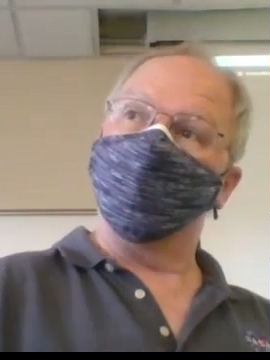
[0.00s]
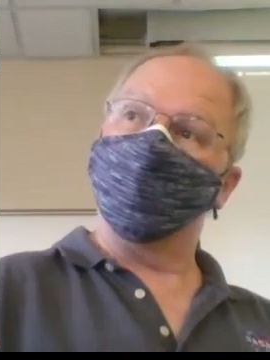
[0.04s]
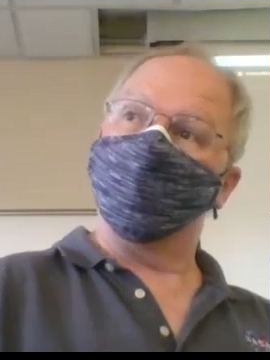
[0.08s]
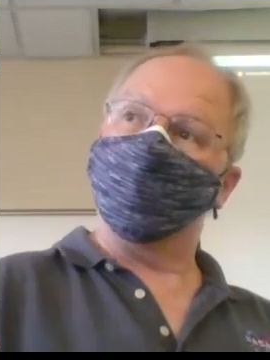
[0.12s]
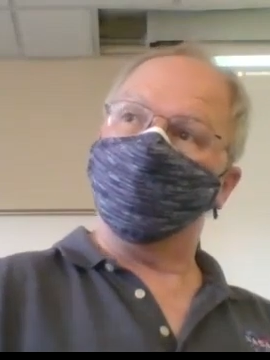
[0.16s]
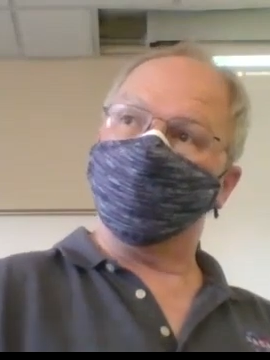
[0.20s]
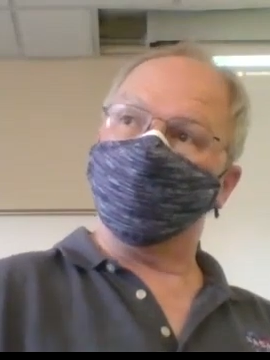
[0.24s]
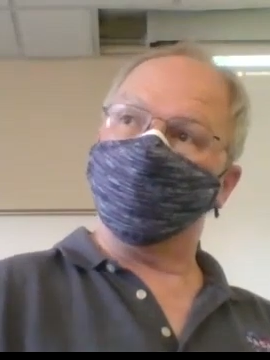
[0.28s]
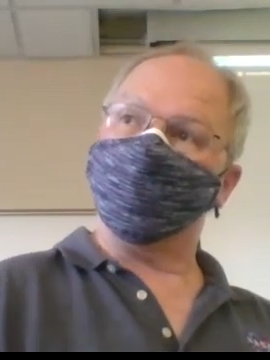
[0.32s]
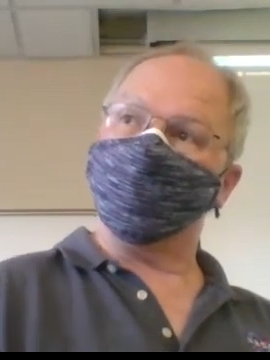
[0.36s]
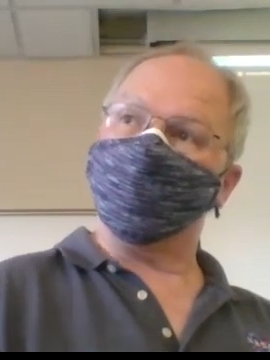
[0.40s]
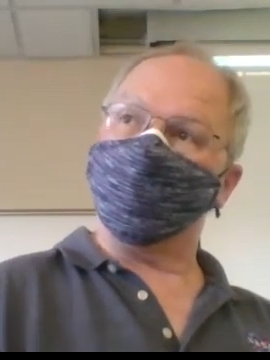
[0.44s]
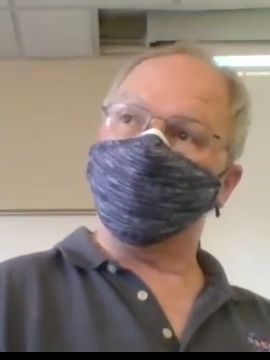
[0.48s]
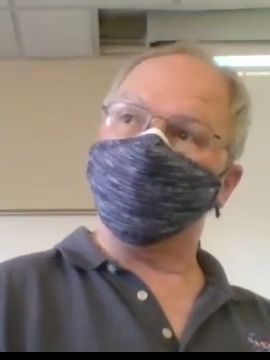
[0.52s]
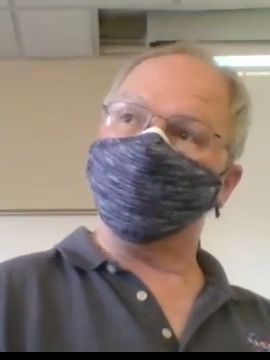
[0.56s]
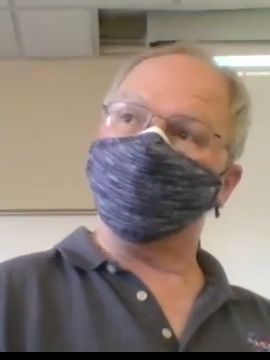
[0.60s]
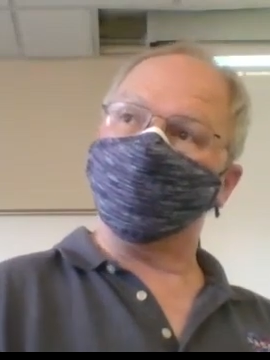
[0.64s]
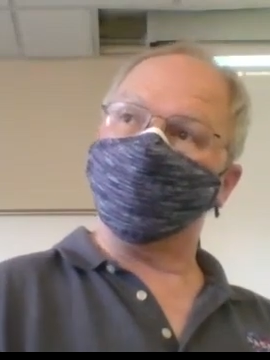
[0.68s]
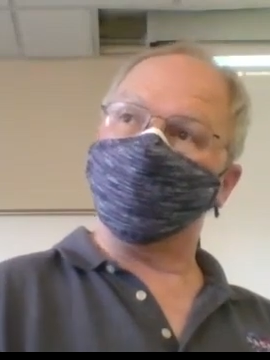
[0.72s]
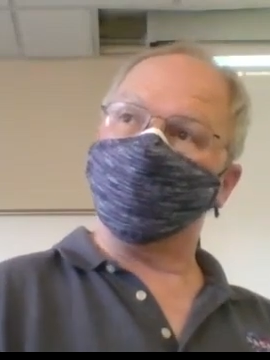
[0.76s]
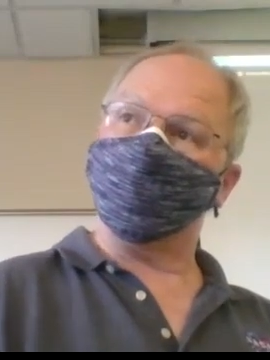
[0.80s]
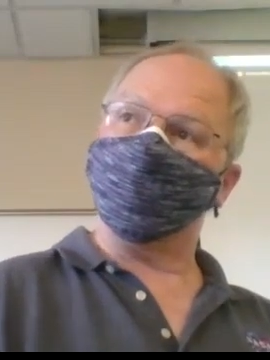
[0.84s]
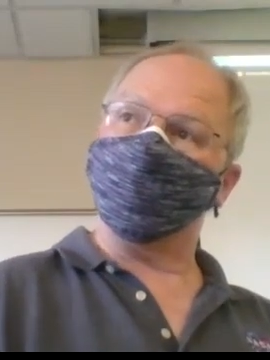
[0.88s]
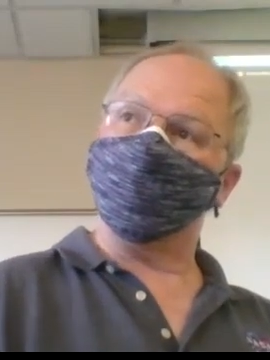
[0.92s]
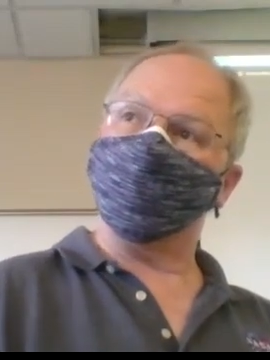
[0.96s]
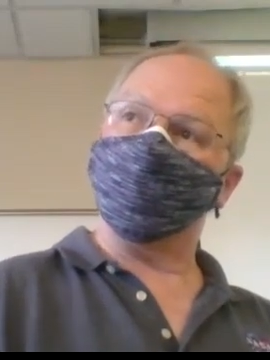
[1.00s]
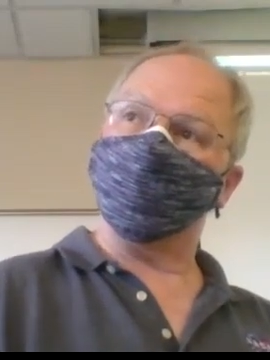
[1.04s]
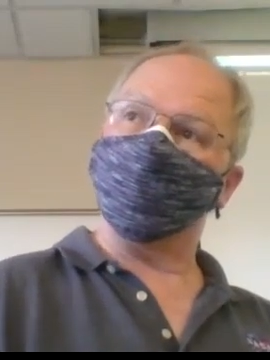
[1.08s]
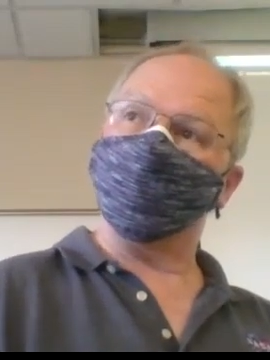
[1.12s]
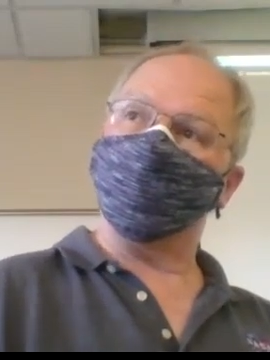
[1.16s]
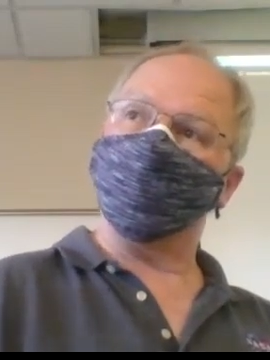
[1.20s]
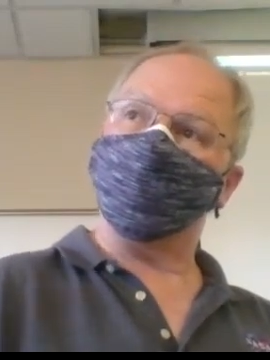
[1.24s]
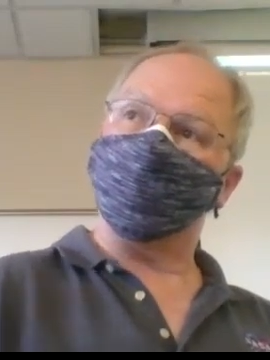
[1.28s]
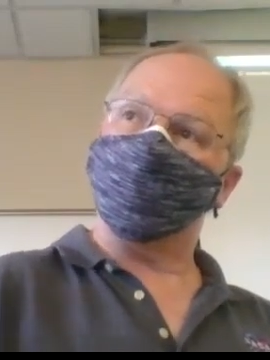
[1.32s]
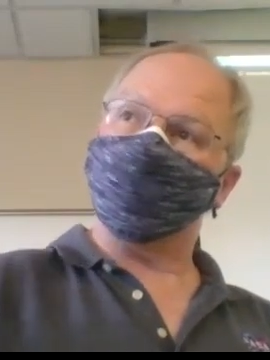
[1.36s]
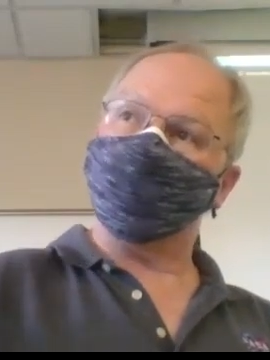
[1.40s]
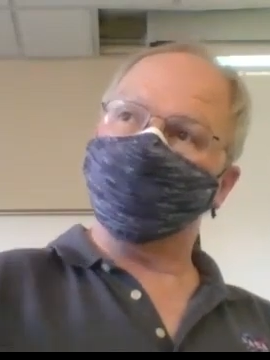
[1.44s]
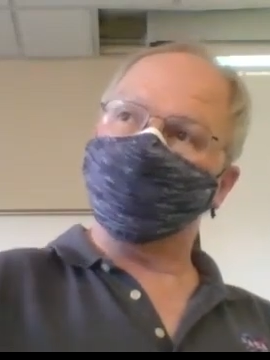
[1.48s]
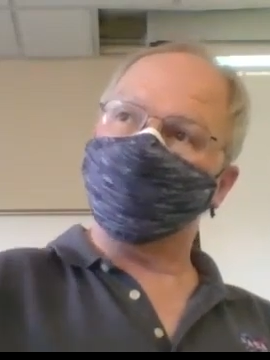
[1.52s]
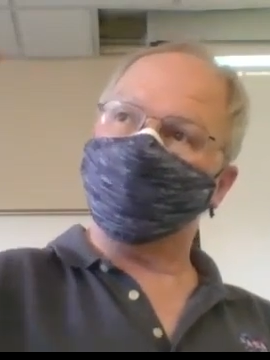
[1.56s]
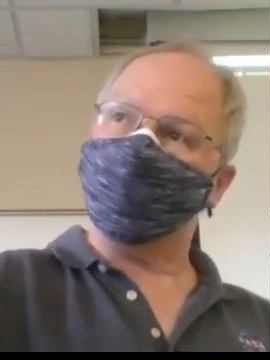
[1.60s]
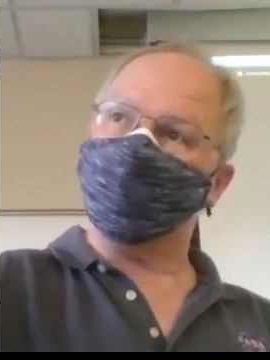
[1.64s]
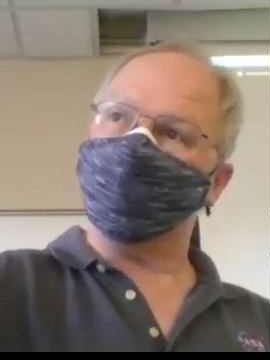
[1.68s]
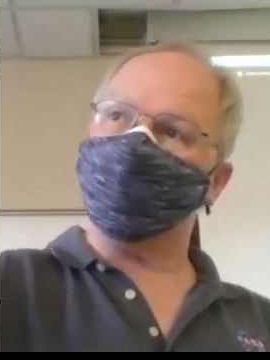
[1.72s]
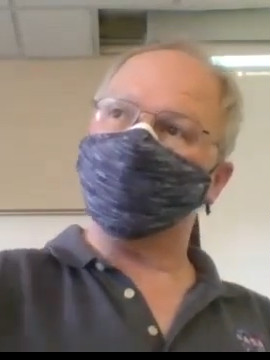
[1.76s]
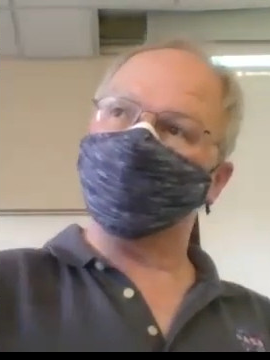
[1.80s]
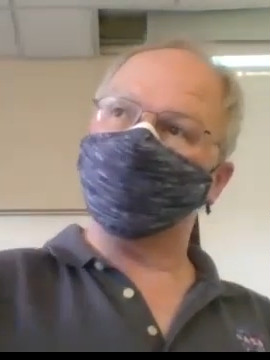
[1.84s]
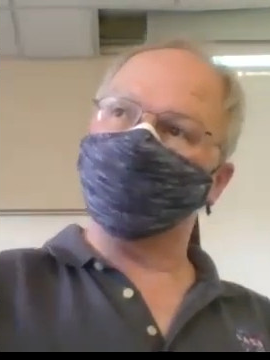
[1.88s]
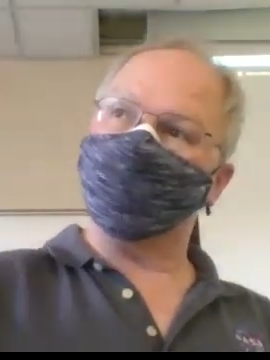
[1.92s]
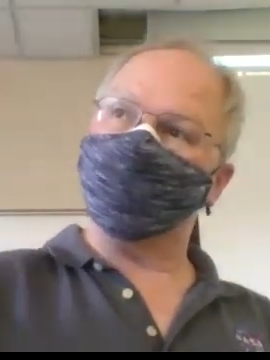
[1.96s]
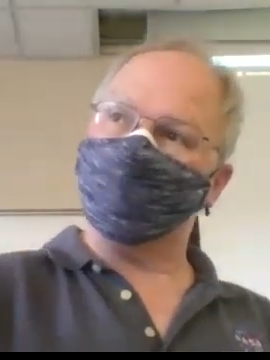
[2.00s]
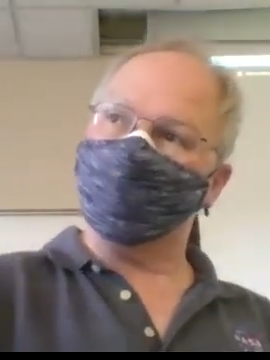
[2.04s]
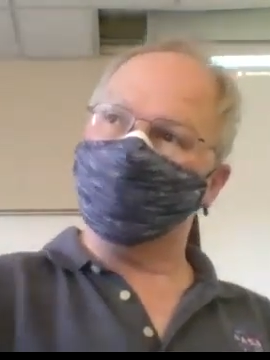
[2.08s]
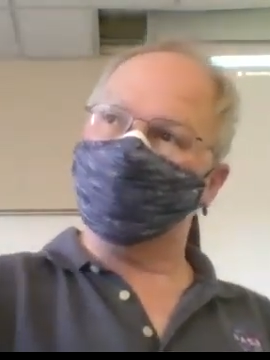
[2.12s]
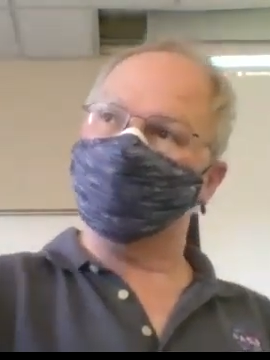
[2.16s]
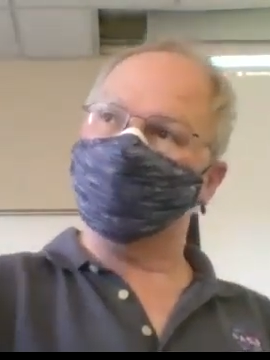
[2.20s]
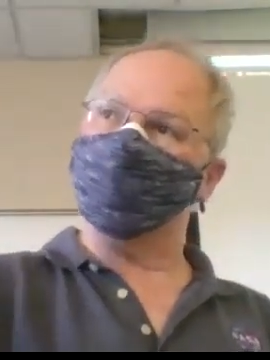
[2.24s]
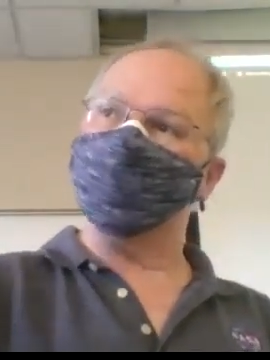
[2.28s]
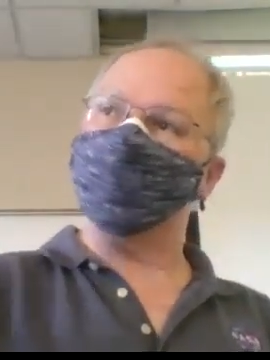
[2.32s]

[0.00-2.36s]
pull up the abstract booklet and then click through